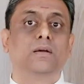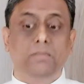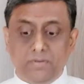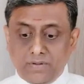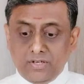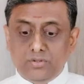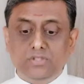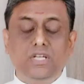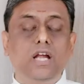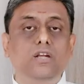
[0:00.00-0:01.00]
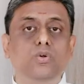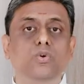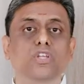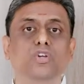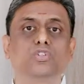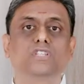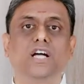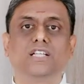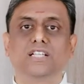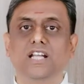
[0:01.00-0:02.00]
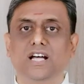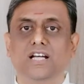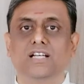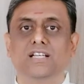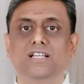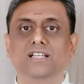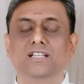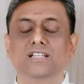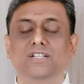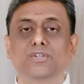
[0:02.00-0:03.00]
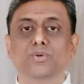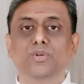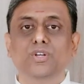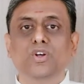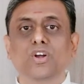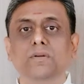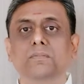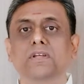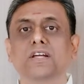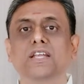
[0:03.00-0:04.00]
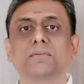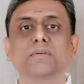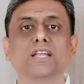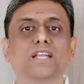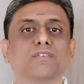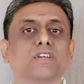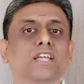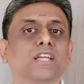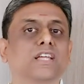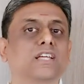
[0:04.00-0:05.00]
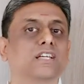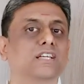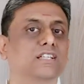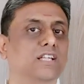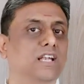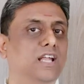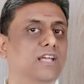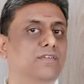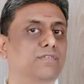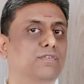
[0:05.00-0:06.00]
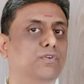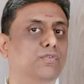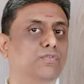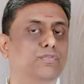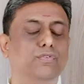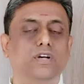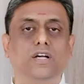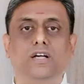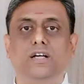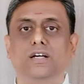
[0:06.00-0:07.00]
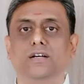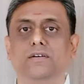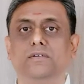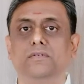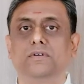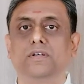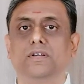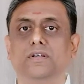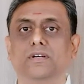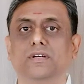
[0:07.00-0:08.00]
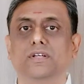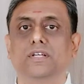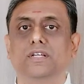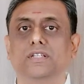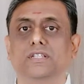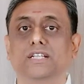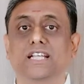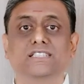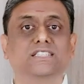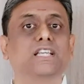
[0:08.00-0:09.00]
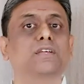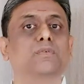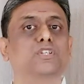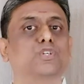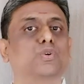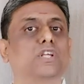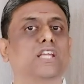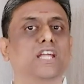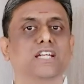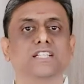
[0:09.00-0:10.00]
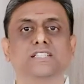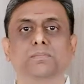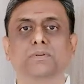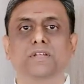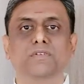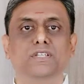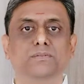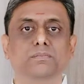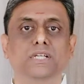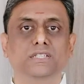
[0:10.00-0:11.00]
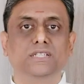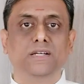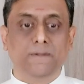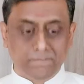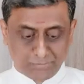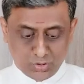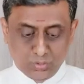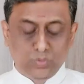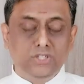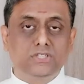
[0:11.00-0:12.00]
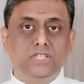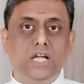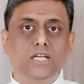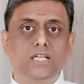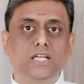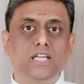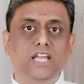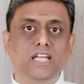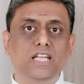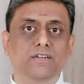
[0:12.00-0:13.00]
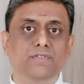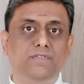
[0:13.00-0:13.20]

But when you start doing your sadhana, you will not merely be living the life of the destiny which you created in the previous birth. You will start creating